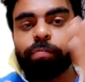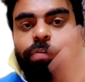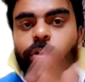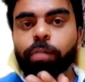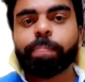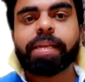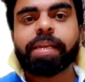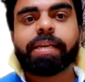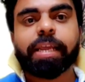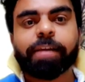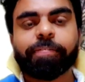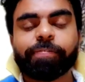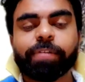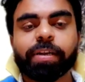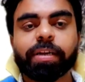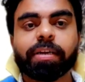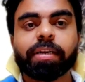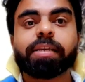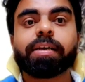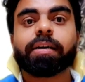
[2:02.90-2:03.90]
will be
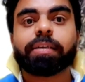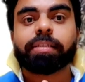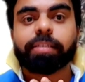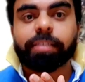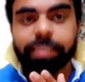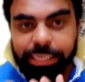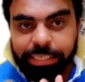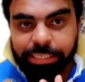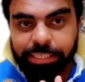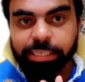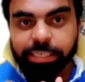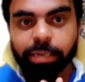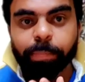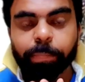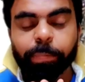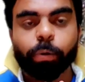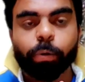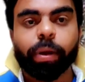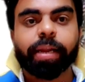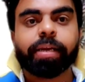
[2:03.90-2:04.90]
definitely a test
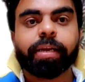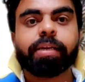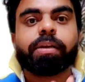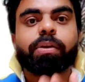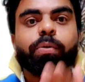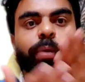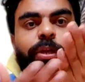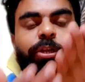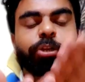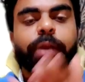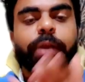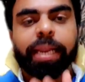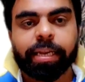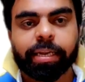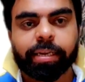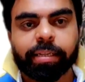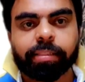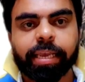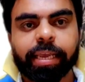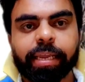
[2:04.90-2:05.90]
provided when you
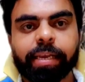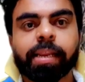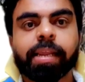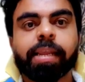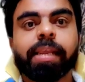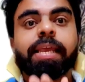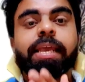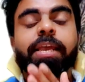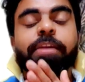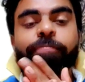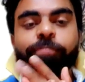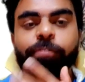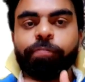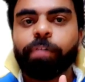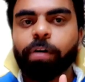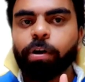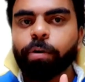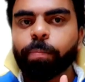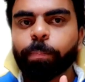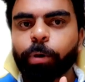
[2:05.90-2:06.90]
enter there. If you
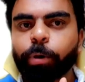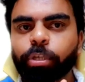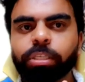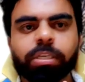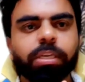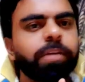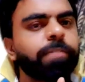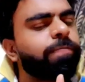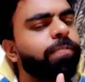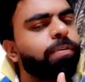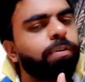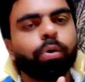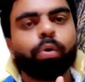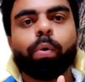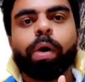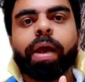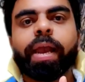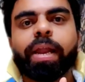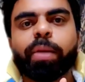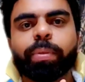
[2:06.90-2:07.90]
found positive, go
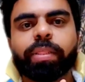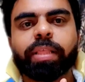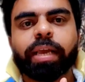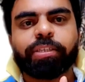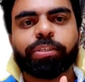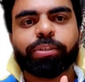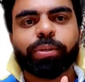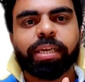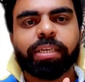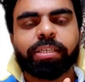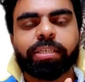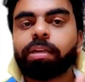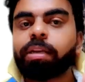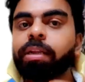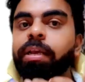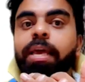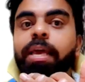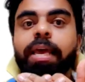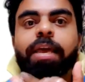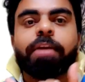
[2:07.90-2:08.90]
ahead with isolation.
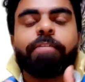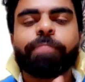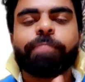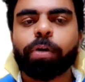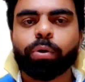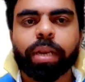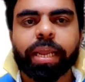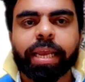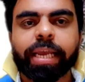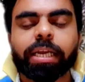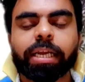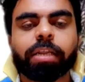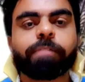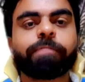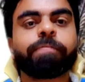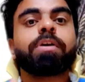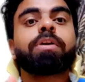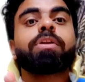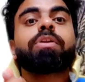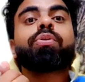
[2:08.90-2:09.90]
If found negative,
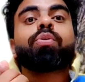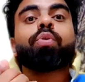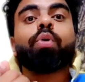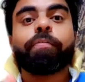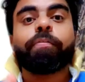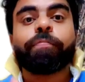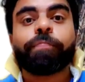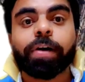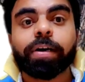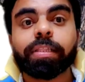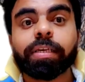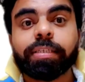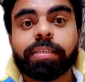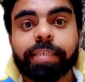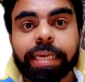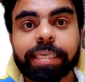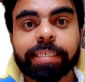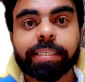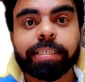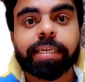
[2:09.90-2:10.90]
no further
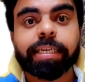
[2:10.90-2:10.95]
test